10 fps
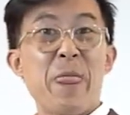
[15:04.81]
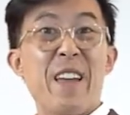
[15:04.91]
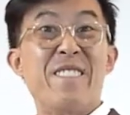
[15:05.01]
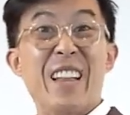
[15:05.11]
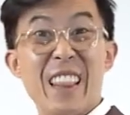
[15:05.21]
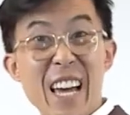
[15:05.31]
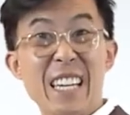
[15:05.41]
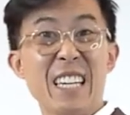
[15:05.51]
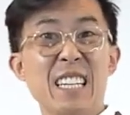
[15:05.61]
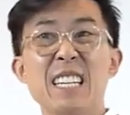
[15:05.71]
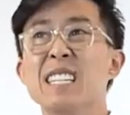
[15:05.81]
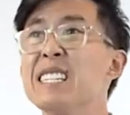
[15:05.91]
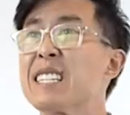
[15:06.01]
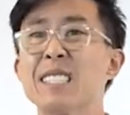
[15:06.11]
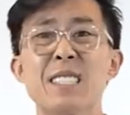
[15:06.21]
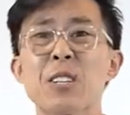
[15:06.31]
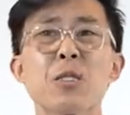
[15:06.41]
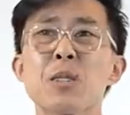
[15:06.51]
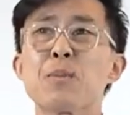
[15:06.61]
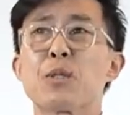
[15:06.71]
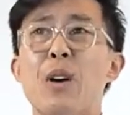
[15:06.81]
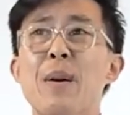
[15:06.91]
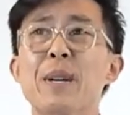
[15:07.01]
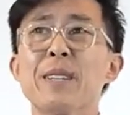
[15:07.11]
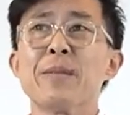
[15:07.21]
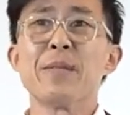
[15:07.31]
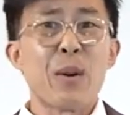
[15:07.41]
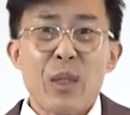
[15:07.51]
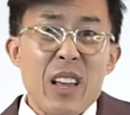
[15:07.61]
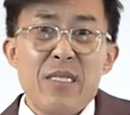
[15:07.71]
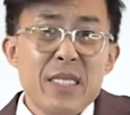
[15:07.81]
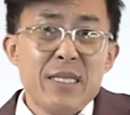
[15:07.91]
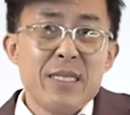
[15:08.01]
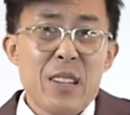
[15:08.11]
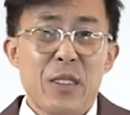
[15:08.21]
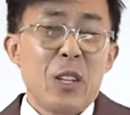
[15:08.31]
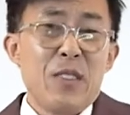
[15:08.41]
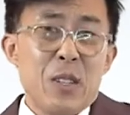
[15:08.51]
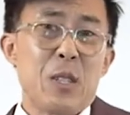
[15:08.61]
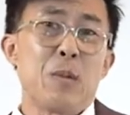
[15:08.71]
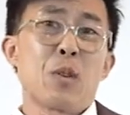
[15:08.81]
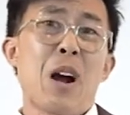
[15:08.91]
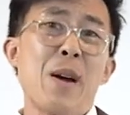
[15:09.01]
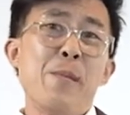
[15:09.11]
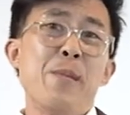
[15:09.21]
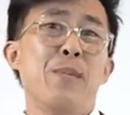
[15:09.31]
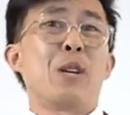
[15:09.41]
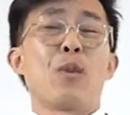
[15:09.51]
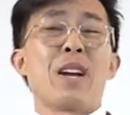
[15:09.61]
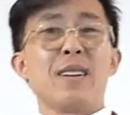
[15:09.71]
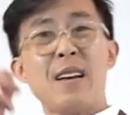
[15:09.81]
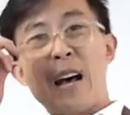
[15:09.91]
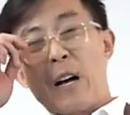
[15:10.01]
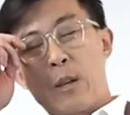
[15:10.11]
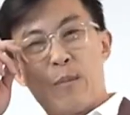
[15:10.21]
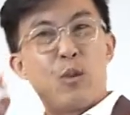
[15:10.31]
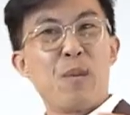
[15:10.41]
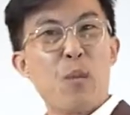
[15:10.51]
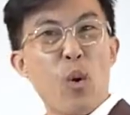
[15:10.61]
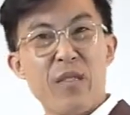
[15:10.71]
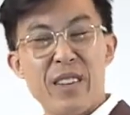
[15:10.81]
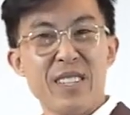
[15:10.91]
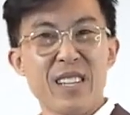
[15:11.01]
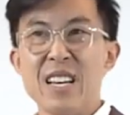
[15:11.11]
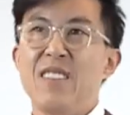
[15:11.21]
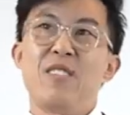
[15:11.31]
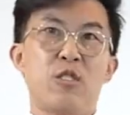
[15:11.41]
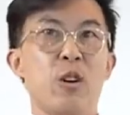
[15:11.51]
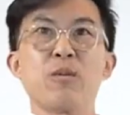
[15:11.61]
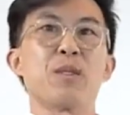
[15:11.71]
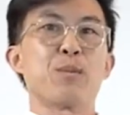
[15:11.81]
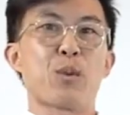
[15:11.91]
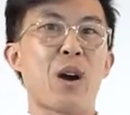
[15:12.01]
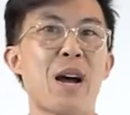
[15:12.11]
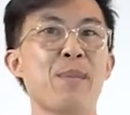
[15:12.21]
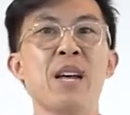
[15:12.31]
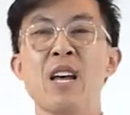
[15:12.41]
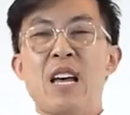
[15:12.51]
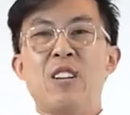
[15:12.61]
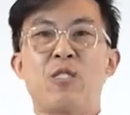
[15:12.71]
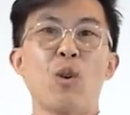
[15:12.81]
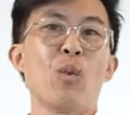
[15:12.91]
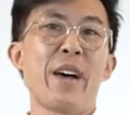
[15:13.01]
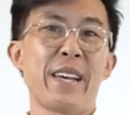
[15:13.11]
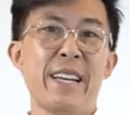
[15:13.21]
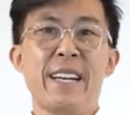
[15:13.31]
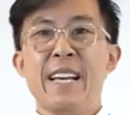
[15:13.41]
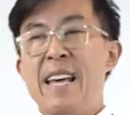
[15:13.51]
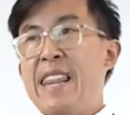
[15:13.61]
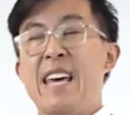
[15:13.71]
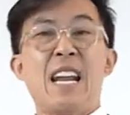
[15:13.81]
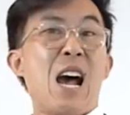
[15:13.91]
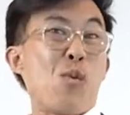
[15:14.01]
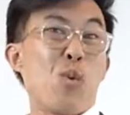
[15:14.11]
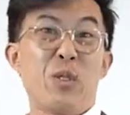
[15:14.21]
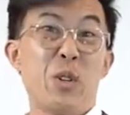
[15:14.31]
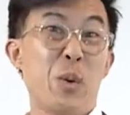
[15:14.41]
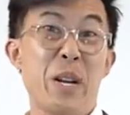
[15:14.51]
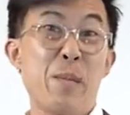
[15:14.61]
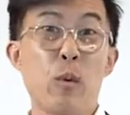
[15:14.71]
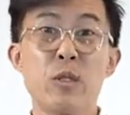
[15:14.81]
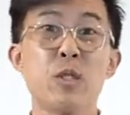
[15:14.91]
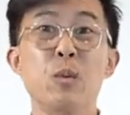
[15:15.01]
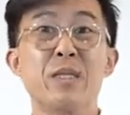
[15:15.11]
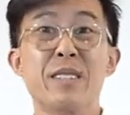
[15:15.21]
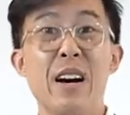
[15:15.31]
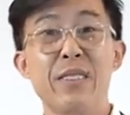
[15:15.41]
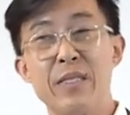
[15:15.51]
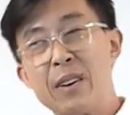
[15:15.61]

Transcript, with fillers: If you like it, consider subscribing. I would love it. If you, if you subscribe, be great. I'll keep doing more of this. If you don't subscribe and you don't like it, then I won't do any more suit stuff.